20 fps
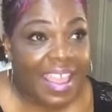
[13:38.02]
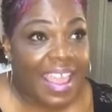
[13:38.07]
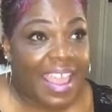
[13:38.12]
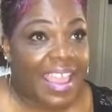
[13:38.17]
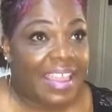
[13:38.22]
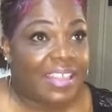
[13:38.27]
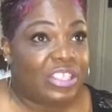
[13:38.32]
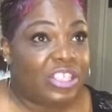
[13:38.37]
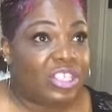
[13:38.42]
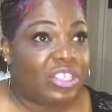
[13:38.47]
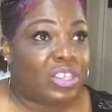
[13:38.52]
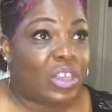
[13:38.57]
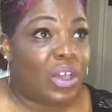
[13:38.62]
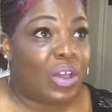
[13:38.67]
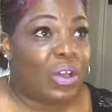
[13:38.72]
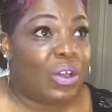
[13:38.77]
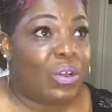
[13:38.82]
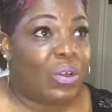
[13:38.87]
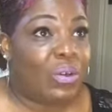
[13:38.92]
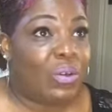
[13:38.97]
And
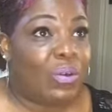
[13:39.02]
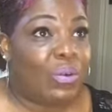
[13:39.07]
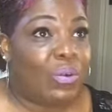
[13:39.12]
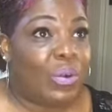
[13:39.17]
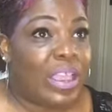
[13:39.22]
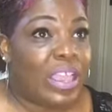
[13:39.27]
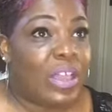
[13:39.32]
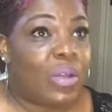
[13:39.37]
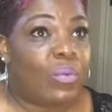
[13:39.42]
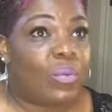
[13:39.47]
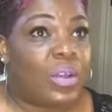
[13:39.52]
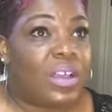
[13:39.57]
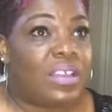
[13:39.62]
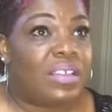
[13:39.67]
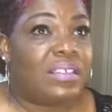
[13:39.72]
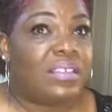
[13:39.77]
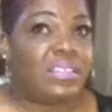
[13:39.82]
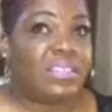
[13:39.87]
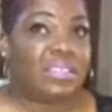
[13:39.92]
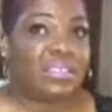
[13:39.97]
so it
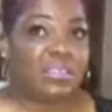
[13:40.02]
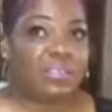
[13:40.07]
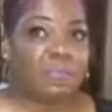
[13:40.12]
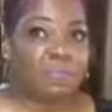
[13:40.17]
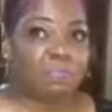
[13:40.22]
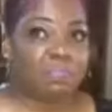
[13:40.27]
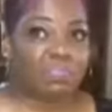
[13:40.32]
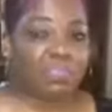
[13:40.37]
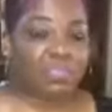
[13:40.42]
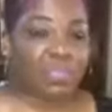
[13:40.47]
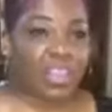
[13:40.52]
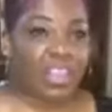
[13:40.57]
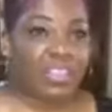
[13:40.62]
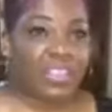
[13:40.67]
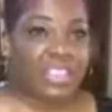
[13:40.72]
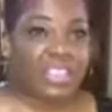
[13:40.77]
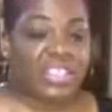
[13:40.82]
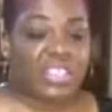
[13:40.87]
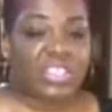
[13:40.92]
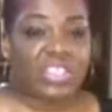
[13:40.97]
was
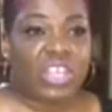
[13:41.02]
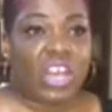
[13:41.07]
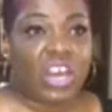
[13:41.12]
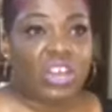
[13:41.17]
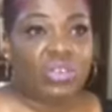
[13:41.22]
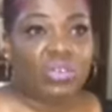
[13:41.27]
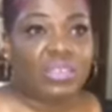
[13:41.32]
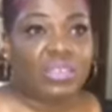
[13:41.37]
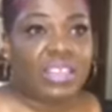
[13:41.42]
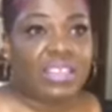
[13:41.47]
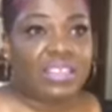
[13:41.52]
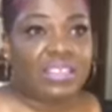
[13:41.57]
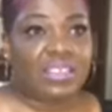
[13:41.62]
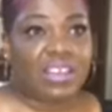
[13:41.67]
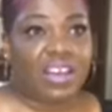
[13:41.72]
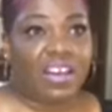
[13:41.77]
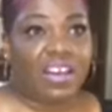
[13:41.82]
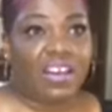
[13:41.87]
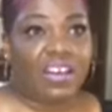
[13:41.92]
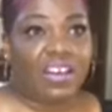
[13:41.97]
the subtleness
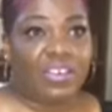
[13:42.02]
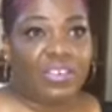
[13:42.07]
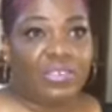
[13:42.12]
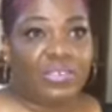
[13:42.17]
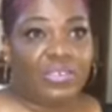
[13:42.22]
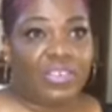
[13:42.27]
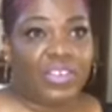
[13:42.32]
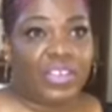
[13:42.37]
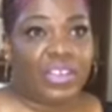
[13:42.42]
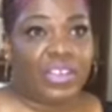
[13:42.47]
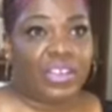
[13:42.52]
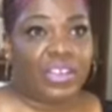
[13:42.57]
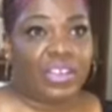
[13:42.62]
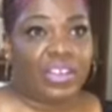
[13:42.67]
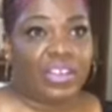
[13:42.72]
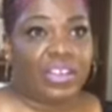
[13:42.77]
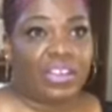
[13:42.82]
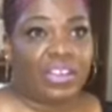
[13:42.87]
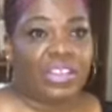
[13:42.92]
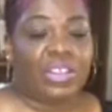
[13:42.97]
of,
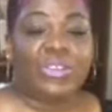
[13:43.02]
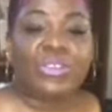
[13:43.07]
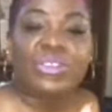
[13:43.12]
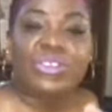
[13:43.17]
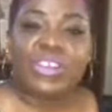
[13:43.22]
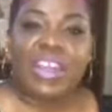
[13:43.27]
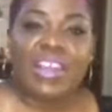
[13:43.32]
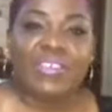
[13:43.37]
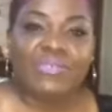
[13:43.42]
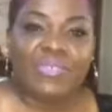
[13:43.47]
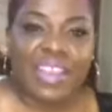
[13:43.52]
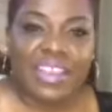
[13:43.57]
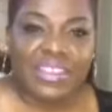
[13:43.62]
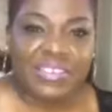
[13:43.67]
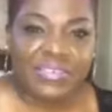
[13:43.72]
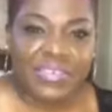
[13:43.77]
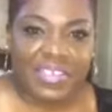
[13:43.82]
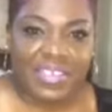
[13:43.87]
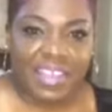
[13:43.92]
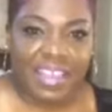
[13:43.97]
no, you're not ready
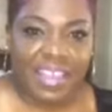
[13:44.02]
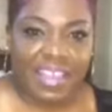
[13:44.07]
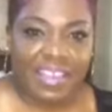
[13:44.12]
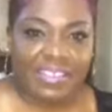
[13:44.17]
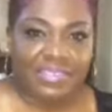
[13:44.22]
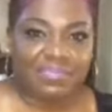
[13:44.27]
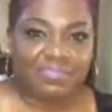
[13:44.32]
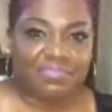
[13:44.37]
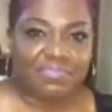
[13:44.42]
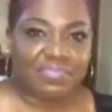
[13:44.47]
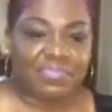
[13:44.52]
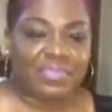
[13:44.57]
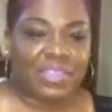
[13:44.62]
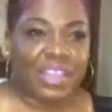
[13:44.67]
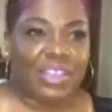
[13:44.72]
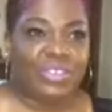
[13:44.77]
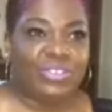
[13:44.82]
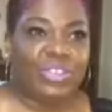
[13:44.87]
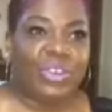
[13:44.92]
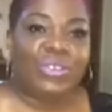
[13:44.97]
for that.
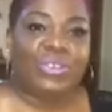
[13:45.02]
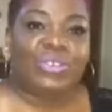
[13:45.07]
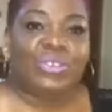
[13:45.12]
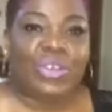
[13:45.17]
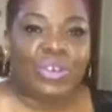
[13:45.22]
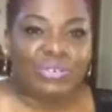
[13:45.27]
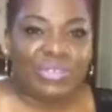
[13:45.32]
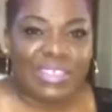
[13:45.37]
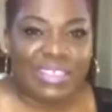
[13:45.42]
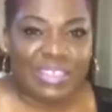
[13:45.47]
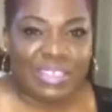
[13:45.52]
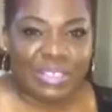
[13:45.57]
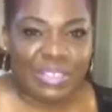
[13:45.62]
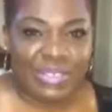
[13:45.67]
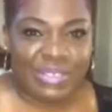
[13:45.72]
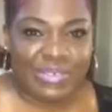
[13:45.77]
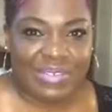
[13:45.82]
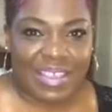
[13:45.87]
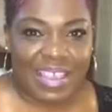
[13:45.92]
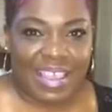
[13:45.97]
No, you don't need to
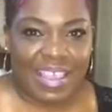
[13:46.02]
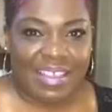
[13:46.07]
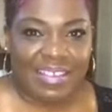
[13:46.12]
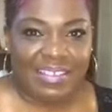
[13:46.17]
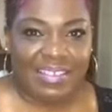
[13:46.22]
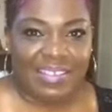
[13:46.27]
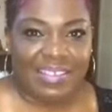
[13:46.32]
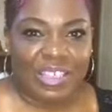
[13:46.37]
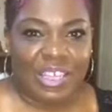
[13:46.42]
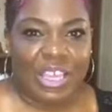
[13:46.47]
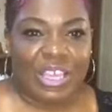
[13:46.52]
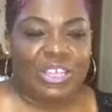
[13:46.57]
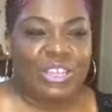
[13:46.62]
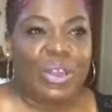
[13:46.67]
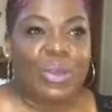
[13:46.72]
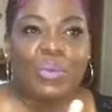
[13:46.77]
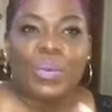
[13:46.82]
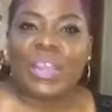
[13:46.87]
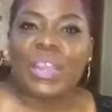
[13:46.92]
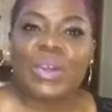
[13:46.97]
do that.
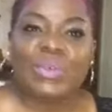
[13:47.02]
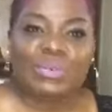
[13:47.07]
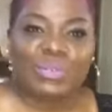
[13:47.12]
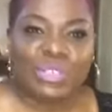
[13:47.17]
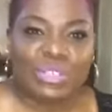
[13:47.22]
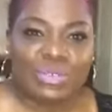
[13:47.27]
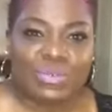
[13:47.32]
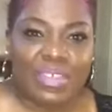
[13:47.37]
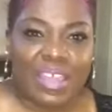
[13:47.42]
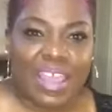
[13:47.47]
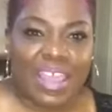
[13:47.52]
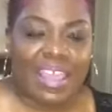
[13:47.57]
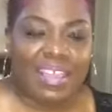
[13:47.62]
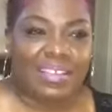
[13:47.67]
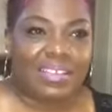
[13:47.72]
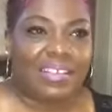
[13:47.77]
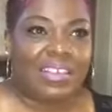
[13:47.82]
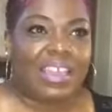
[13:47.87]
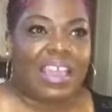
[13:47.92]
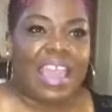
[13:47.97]
No, we don't do that.
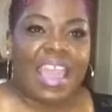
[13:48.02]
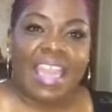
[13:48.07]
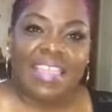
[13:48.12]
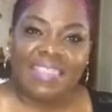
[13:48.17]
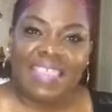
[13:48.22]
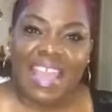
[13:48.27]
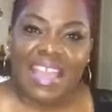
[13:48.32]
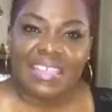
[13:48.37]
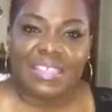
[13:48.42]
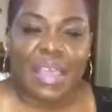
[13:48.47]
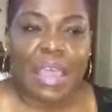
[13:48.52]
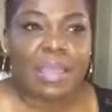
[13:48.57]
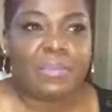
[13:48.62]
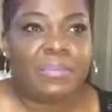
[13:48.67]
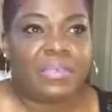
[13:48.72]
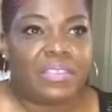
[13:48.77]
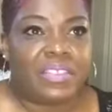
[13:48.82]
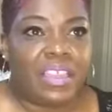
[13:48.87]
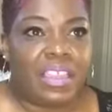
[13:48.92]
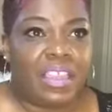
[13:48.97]
And that type
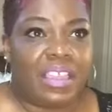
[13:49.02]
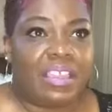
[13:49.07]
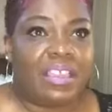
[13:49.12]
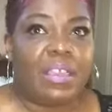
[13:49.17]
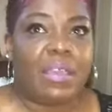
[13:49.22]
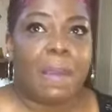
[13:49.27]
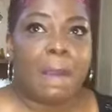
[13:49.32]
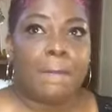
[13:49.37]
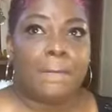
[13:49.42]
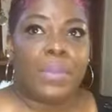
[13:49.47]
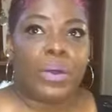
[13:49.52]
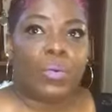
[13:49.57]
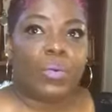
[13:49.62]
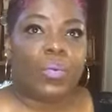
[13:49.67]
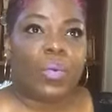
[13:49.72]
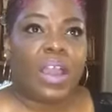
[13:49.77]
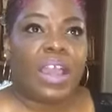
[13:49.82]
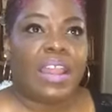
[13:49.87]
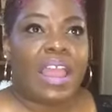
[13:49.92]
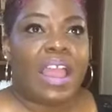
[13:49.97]
of thing. But
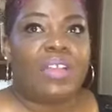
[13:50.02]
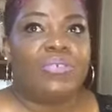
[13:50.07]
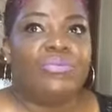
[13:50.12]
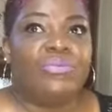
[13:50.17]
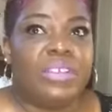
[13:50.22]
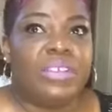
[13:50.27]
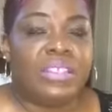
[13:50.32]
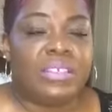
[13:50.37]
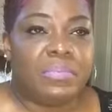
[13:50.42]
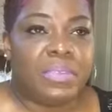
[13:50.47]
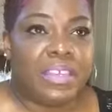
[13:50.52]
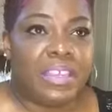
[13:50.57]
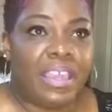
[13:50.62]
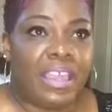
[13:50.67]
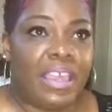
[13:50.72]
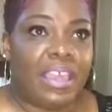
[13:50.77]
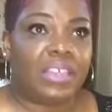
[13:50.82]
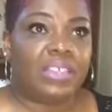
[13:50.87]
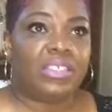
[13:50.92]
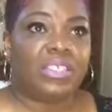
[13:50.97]
what I really
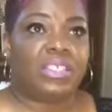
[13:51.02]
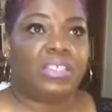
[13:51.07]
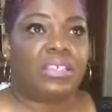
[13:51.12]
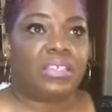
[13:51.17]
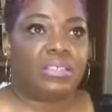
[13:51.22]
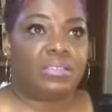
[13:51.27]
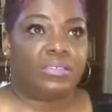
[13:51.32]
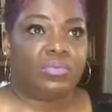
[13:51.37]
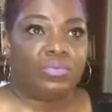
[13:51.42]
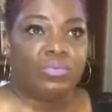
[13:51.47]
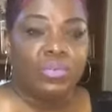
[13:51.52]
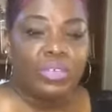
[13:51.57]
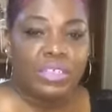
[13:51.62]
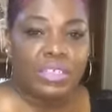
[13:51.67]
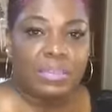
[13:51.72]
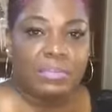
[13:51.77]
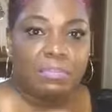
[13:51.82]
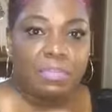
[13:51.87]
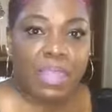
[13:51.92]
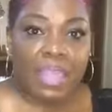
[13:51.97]
began to
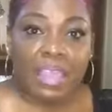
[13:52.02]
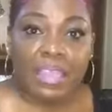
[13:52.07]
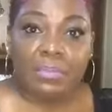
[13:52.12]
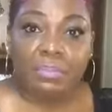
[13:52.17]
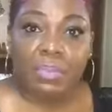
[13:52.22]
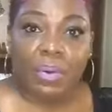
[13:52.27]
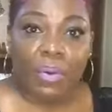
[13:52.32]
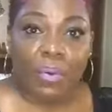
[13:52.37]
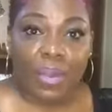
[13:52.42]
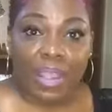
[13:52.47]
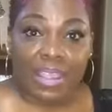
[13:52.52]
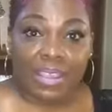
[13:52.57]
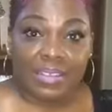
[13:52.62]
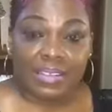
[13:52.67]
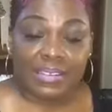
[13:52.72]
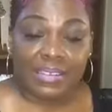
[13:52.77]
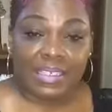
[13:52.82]
really pinpoint